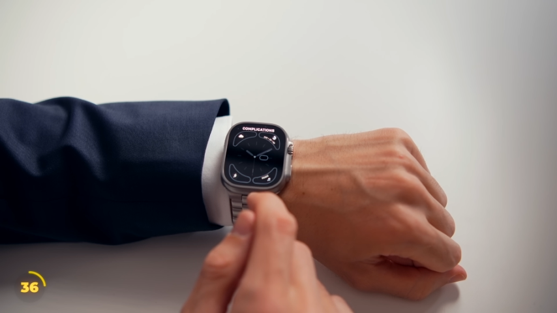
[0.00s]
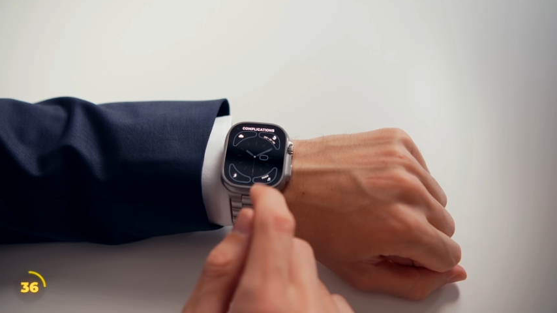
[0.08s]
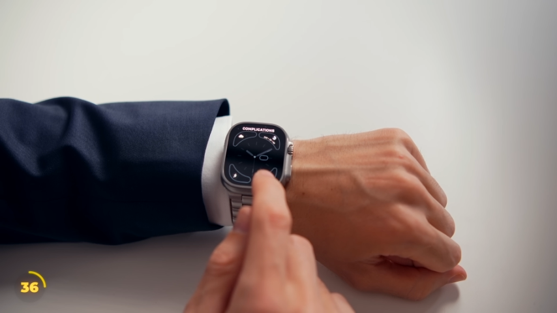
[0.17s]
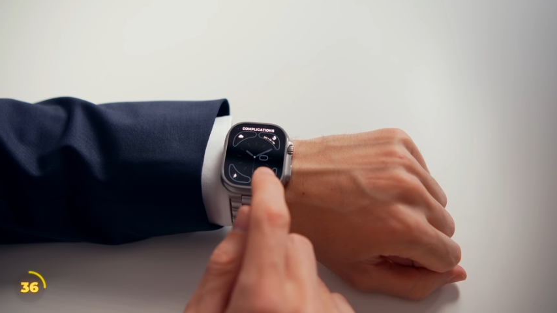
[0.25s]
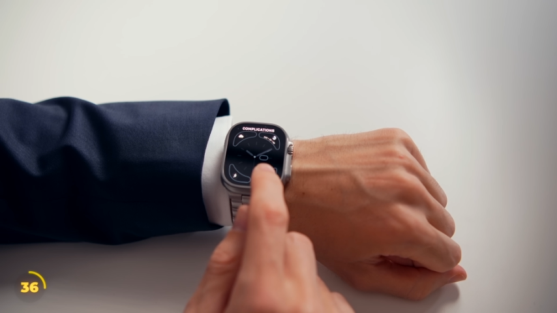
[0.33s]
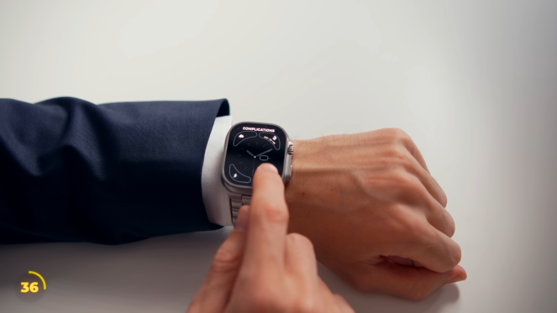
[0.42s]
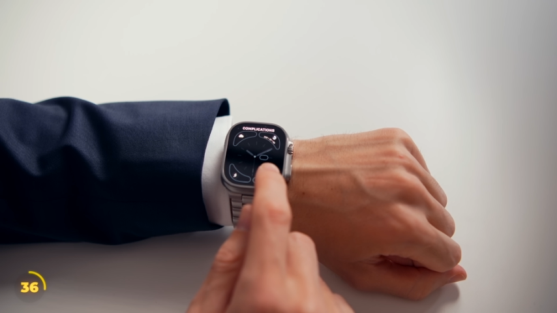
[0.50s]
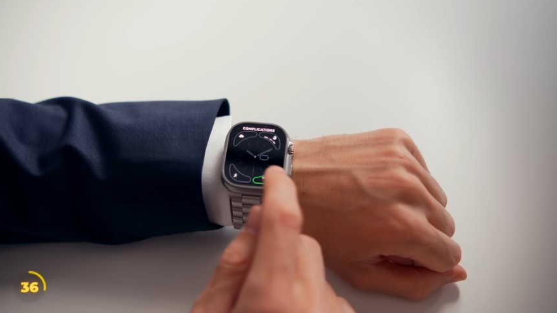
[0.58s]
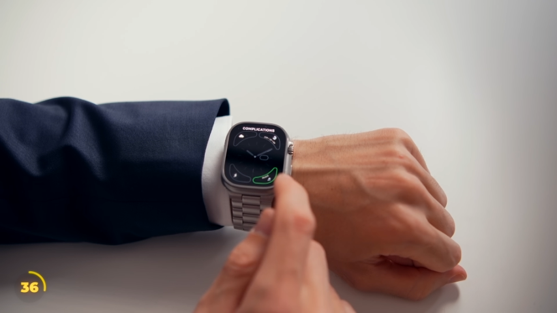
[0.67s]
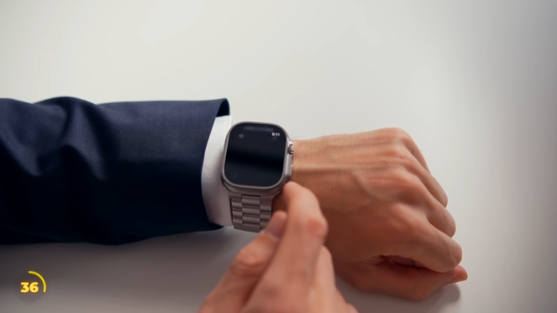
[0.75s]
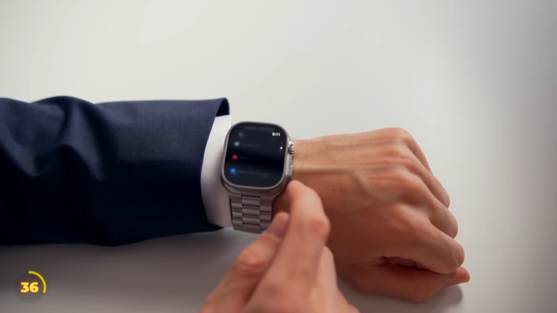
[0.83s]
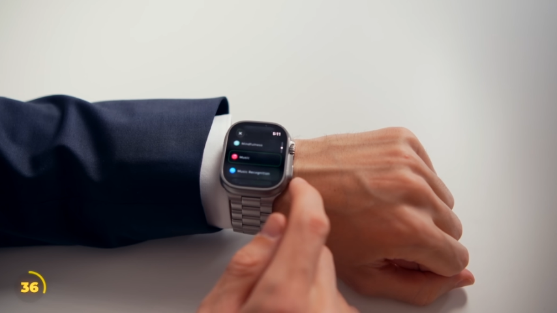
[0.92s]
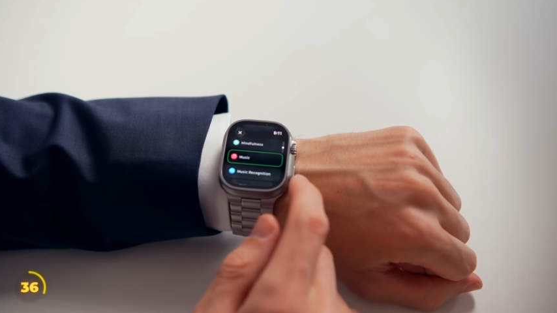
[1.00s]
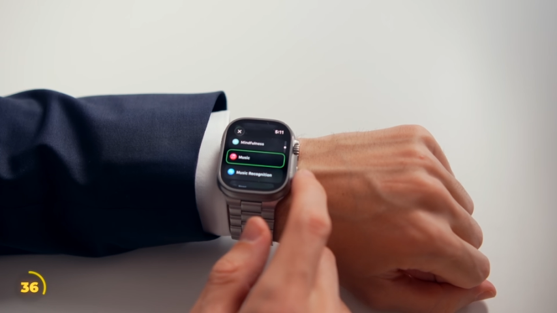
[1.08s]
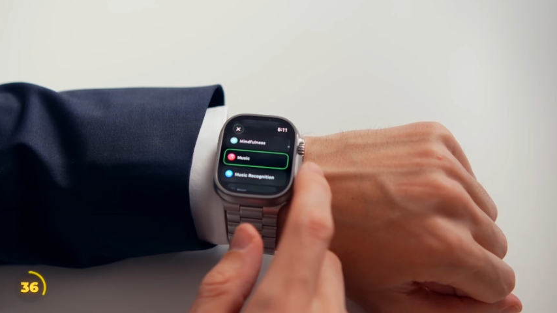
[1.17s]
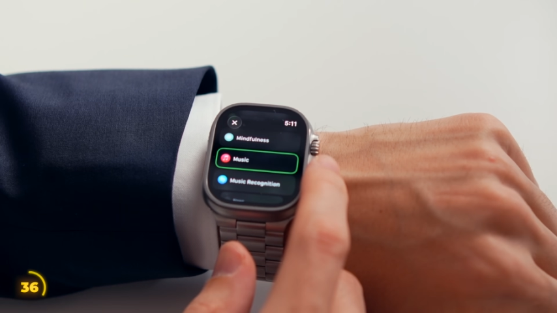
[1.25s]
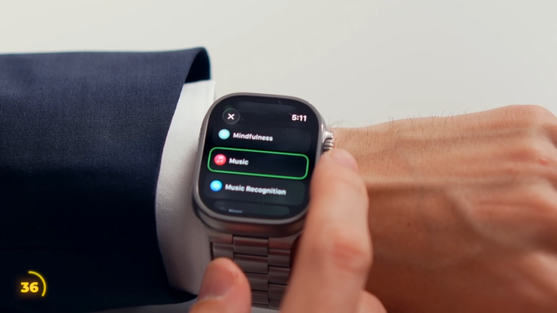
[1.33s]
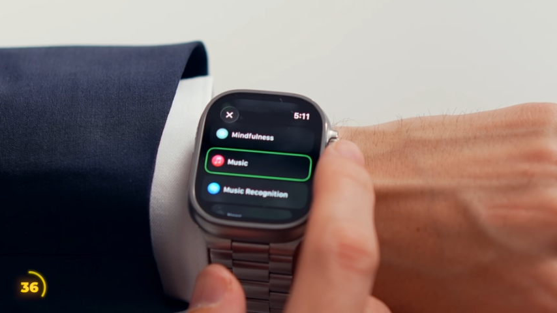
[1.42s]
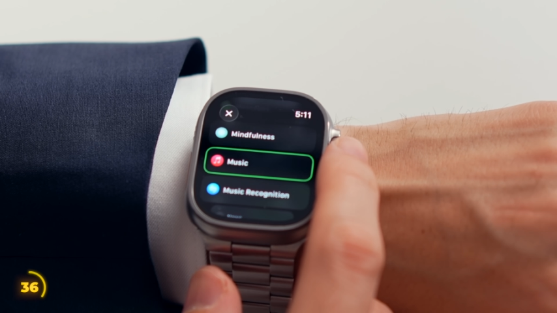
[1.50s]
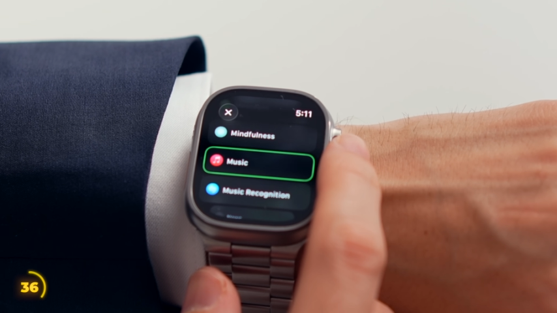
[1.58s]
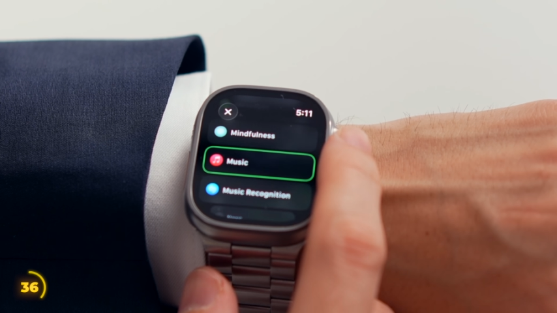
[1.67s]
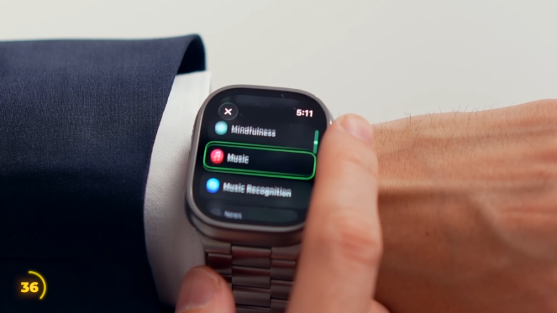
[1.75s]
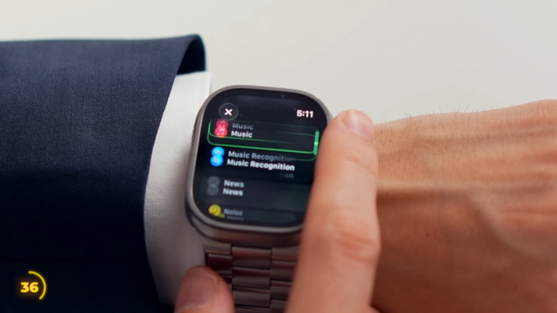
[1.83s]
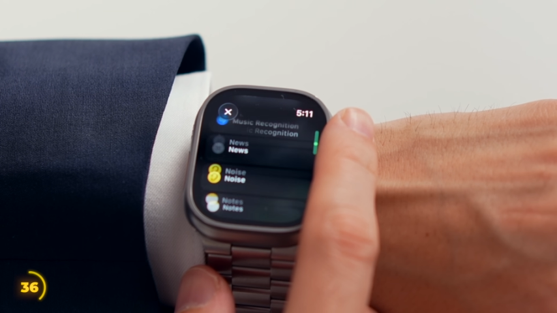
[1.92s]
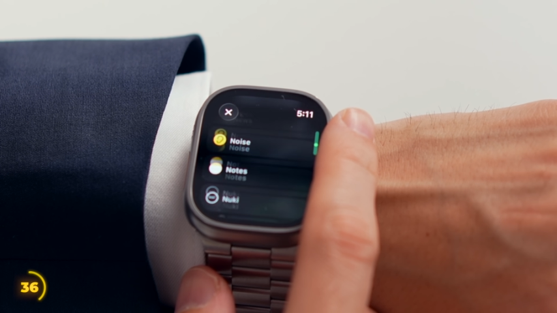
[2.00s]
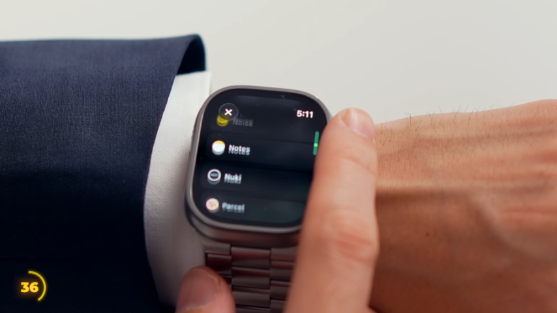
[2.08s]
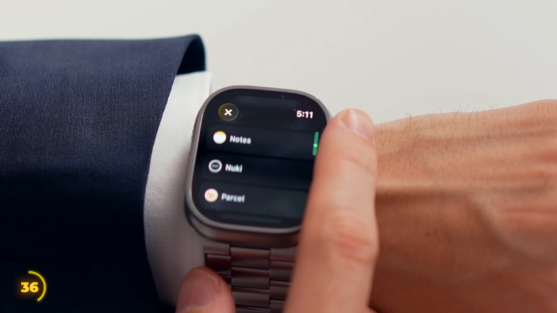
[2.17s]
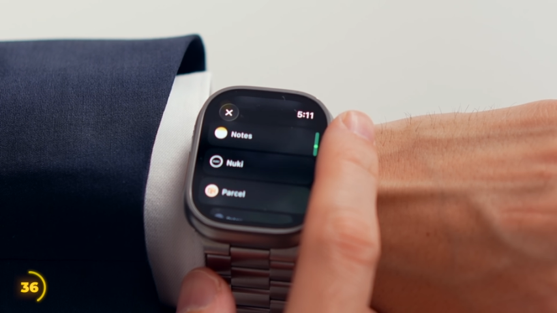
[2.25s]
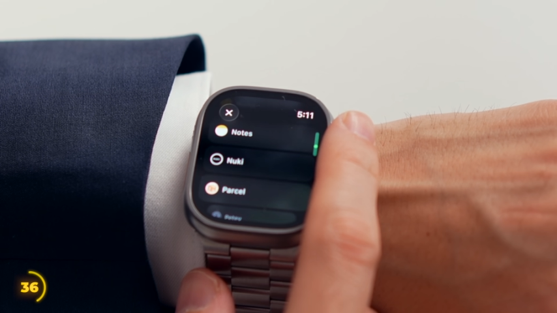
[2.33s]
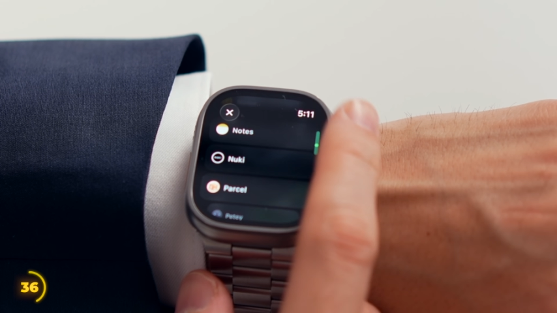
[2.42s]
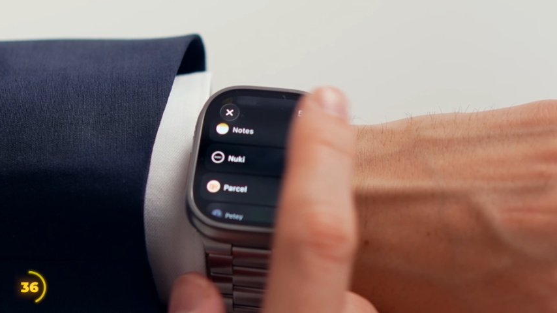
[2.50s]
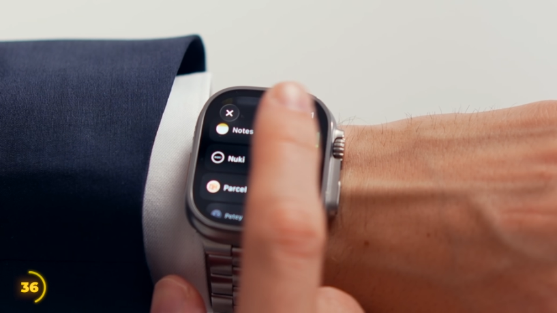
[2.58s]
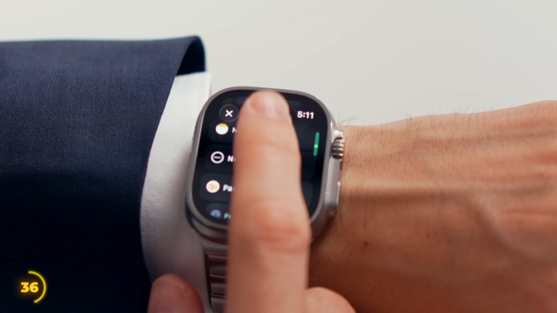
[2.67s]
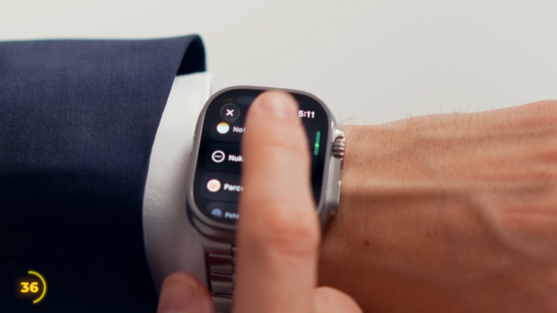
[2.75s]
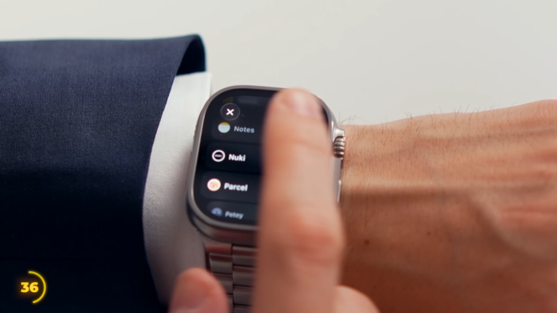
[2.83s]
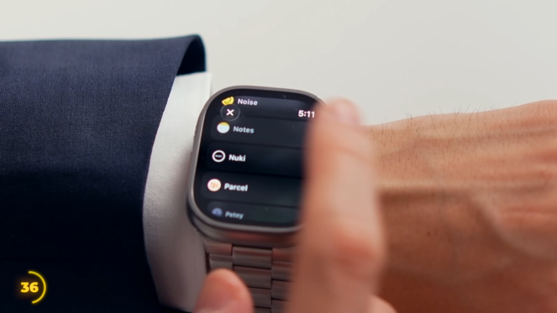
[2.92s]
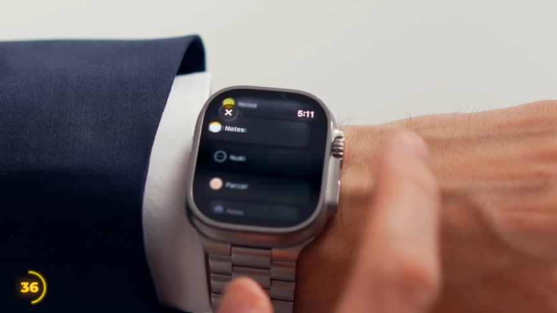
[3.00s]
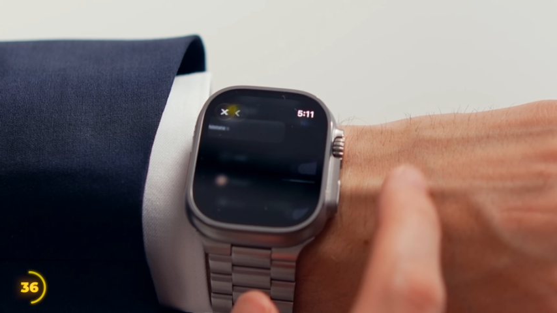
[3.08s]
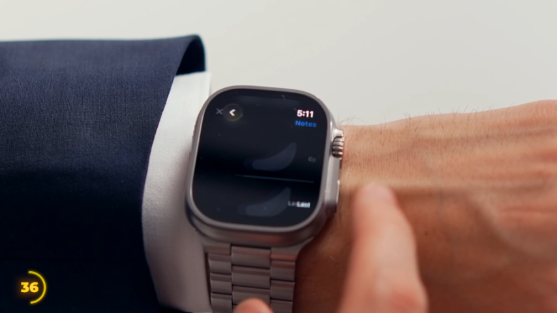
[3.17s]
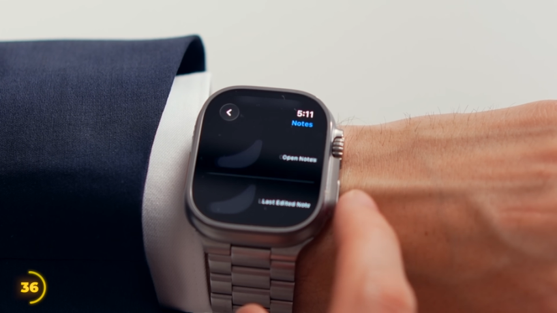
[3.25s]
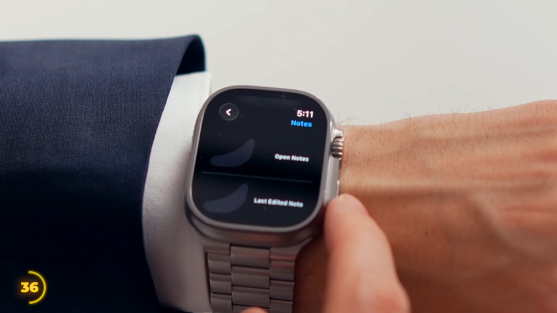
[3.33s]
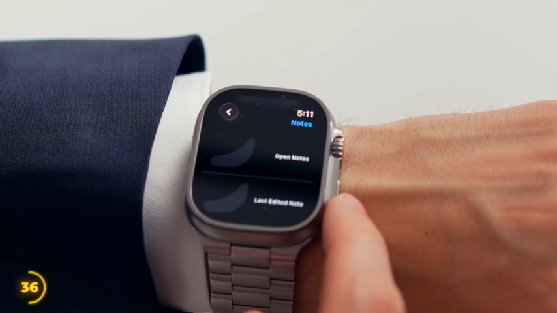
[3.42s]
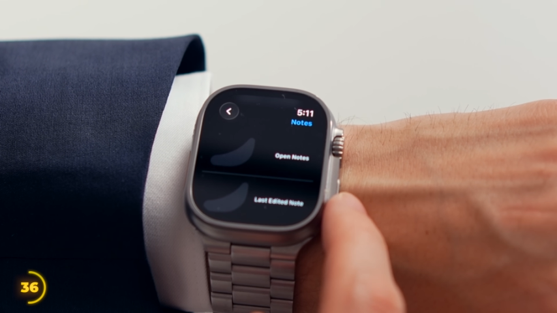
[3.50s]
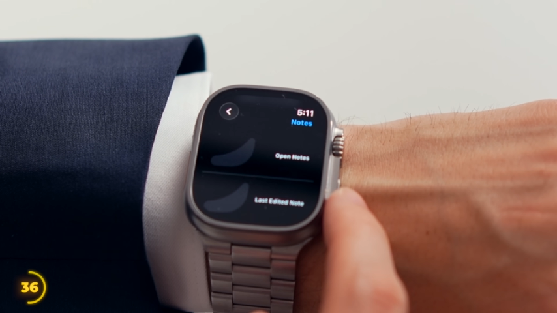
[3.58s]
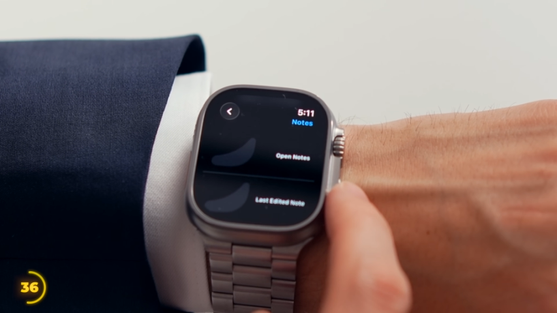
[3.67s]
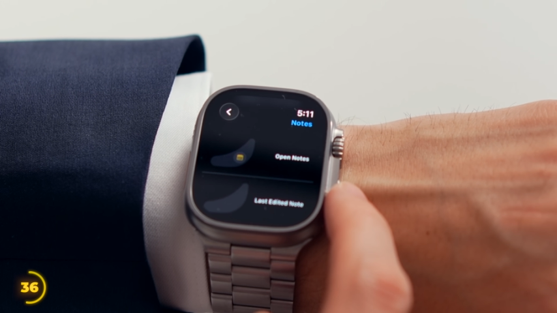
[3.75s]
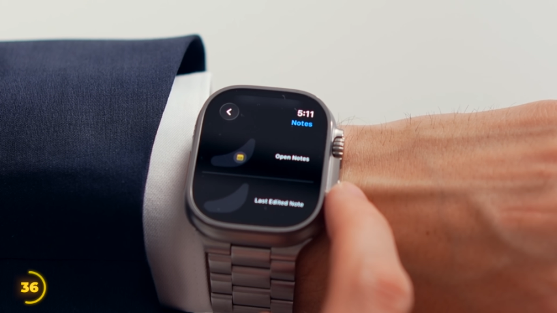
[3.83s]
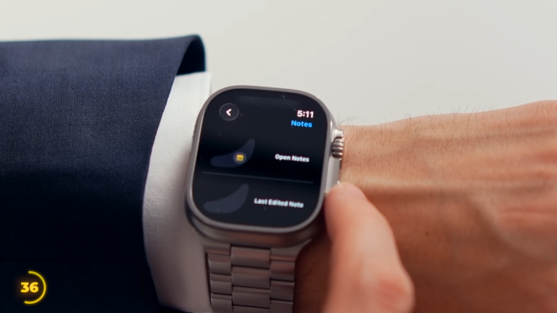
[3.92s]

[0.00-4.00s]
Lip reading: [unreadable: no face in view]